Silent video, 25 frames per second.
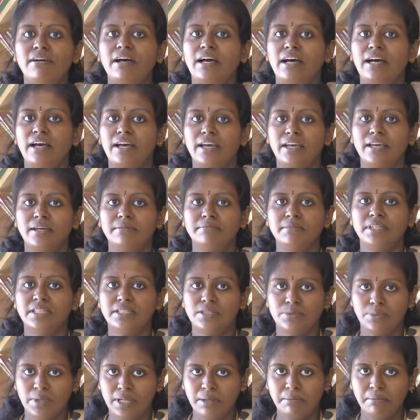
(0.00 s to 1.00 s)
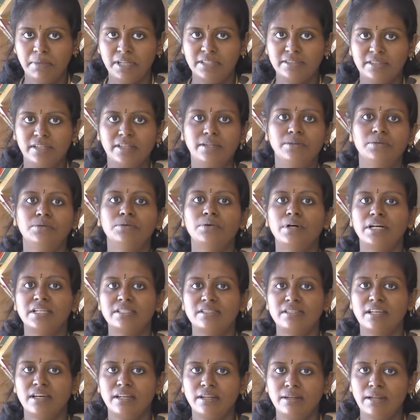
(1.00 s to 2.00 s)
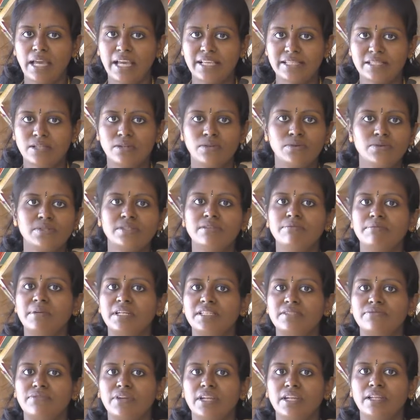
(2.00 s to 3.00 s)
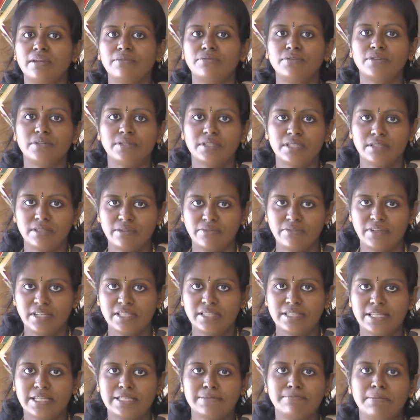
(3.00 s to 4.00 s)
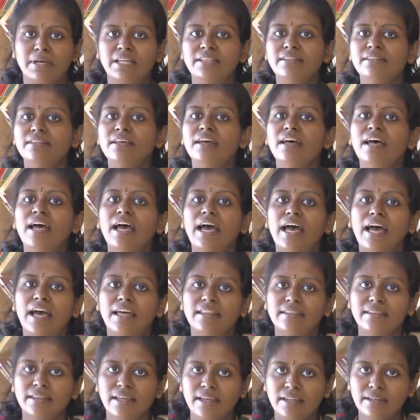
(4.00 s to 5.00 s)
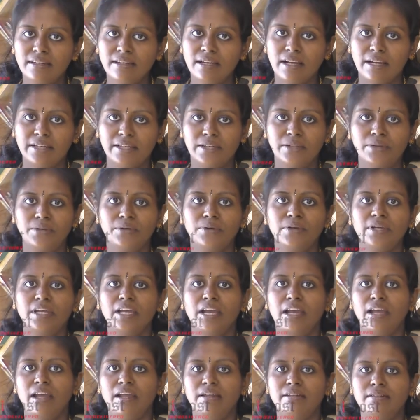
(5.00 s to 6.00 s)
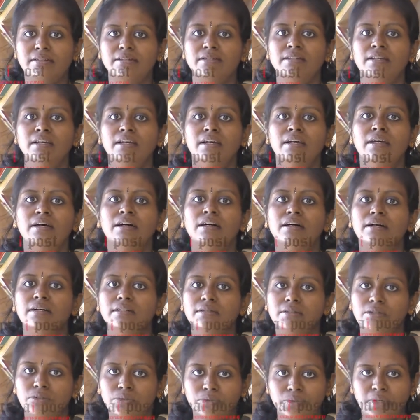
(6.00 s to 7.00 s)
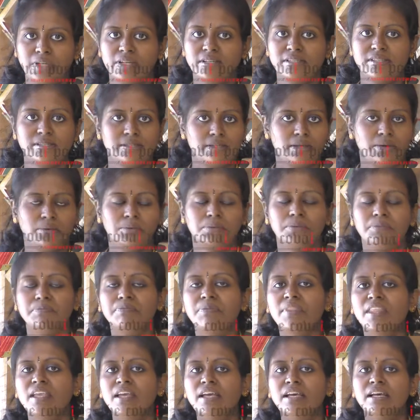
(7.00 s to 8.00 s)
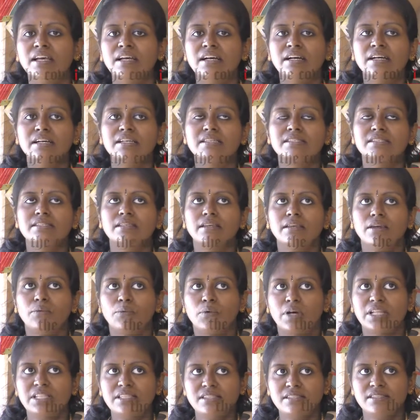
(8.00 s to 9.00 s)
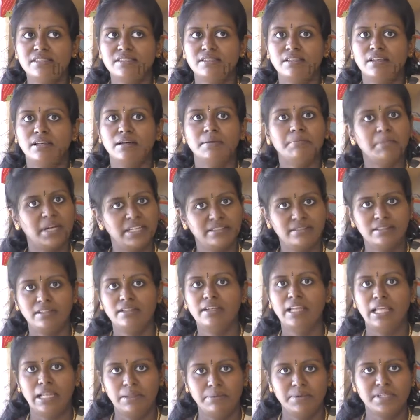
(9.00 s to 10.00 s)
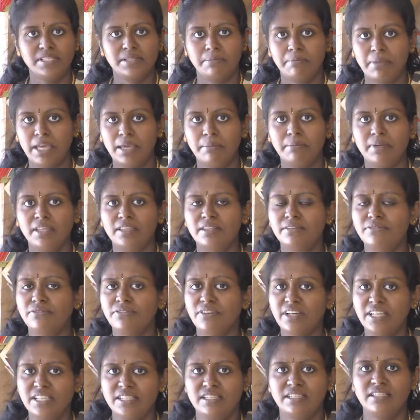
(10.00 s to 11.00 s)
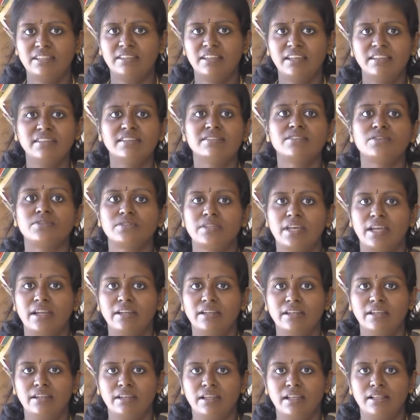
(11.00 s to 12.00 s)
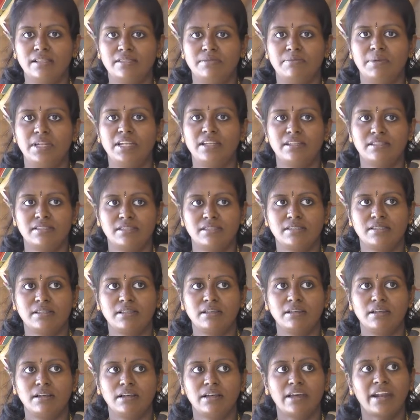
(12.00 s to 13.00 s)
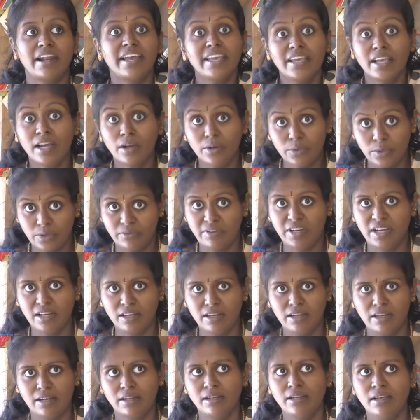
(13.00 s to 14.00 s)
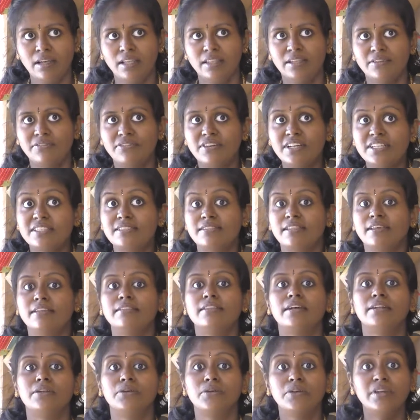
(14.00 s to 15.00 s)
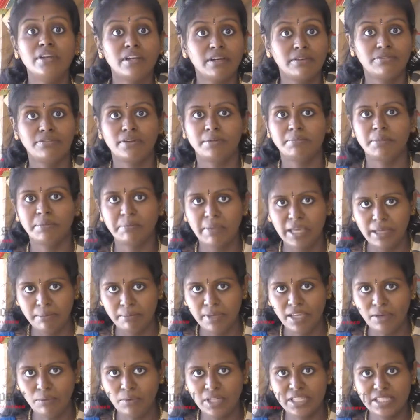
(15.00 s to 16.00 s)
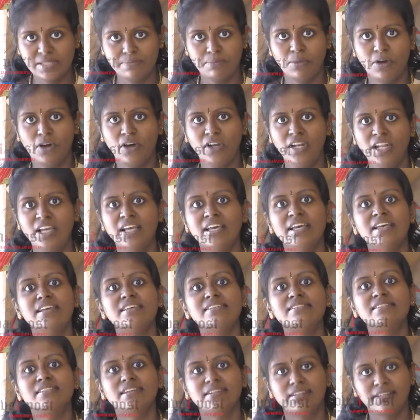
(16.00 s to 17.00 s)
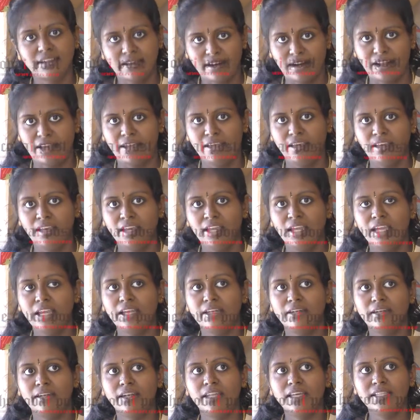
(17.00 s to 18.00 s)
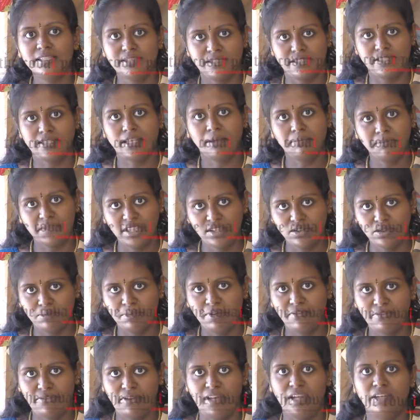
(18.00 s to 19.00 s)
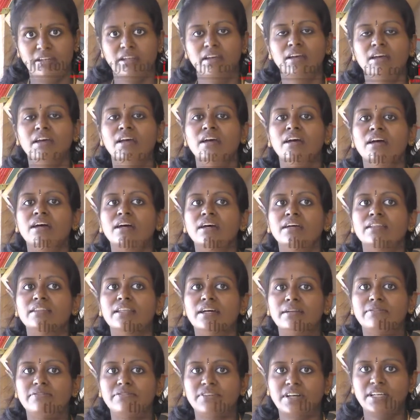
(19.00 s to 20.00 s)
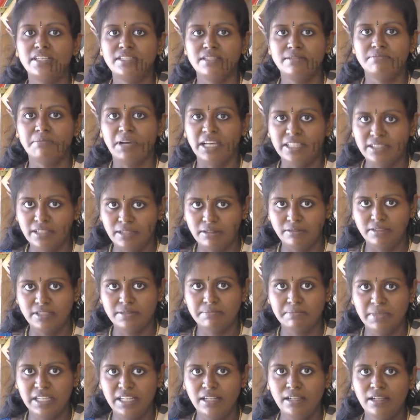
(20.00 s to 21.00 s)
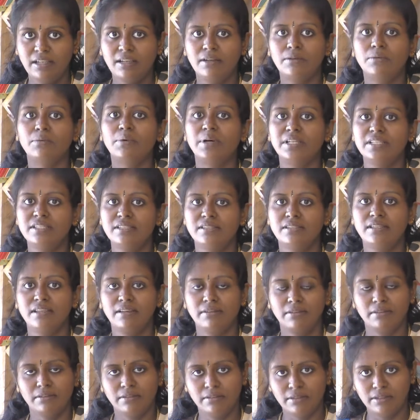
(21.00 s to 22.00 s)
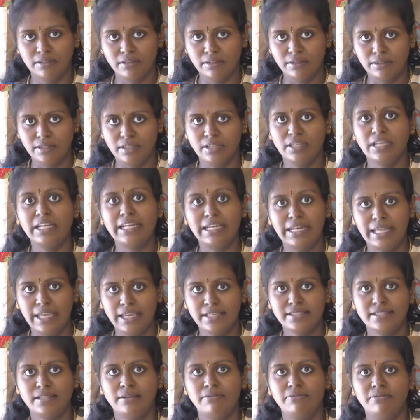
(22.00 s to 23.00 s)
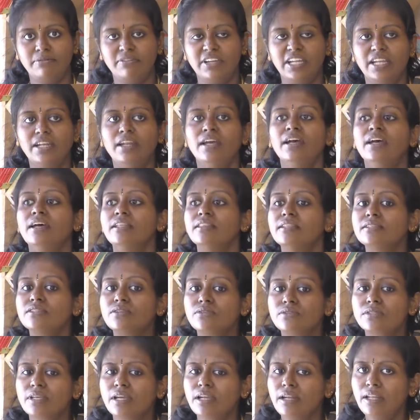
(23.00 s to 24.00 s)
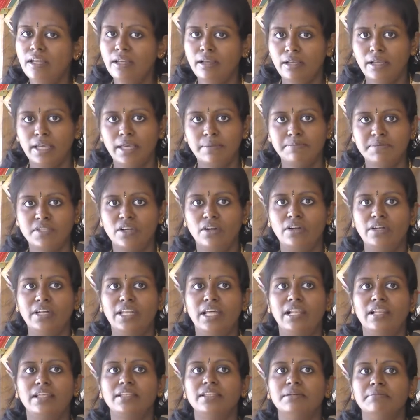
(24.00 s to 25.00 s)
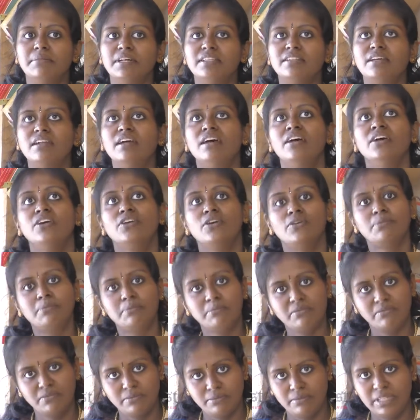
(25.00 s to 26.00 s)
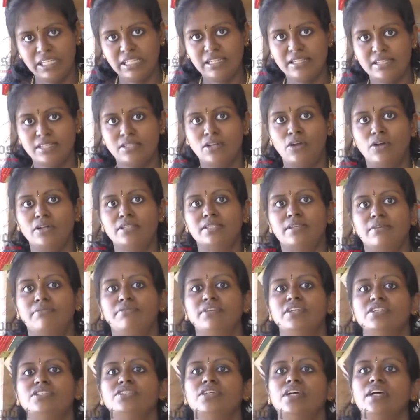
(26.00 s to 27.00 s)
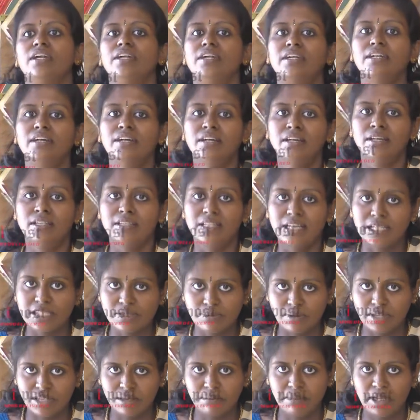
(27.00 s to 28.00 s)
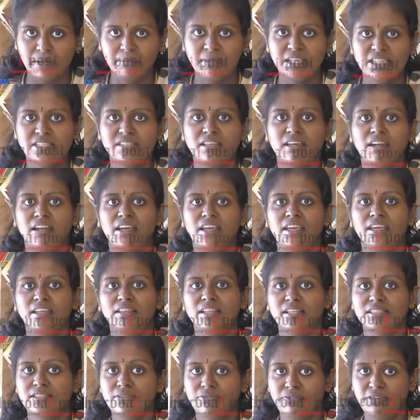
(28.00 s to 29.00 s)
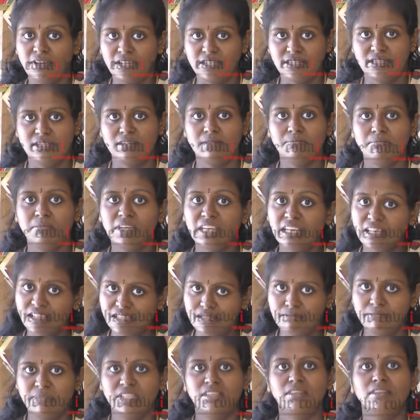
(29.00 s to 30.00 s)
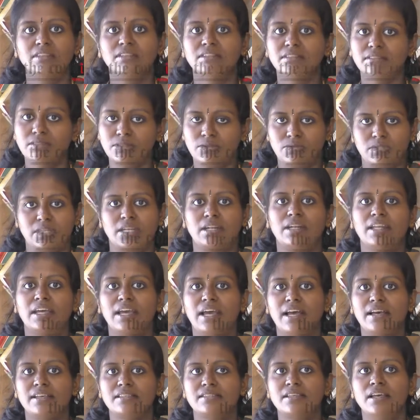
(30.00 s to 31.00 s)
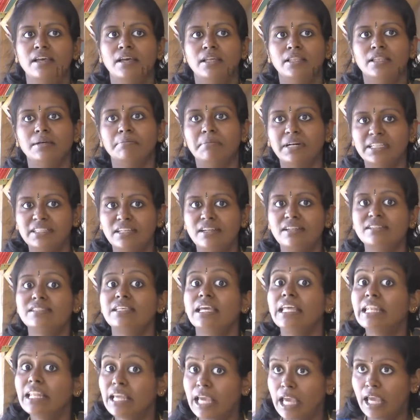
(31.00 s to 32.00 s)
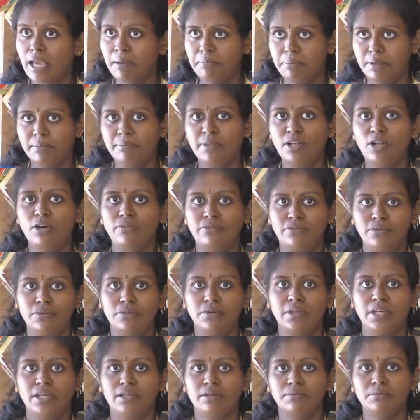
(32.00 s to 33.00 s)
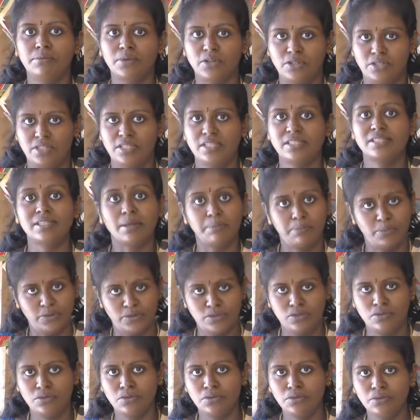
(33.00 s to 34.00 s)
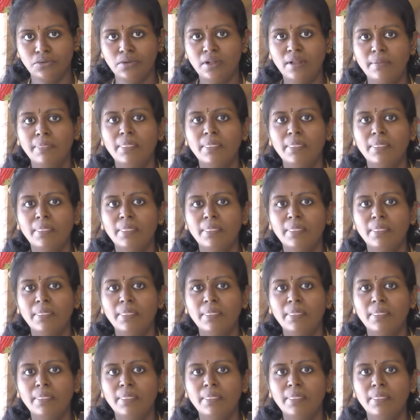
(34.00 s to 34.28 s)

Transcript: I am a twin mother who has done exclusive breastfeeding for 6 months and then continuing at 2 years now. See, once a mother delivers a baby, the first thing the society tells when it's crying out of hunger, the first thing that you hear from a baby once born is that cry. It needs something to be fed. That first mother's milk, once it takes that feed, the society keeps on telling the mother, your milk is not sufficient, that's why the baby is crying. That's the first biggest myth that society has. The mother is incapable of doing what she is supposed to do.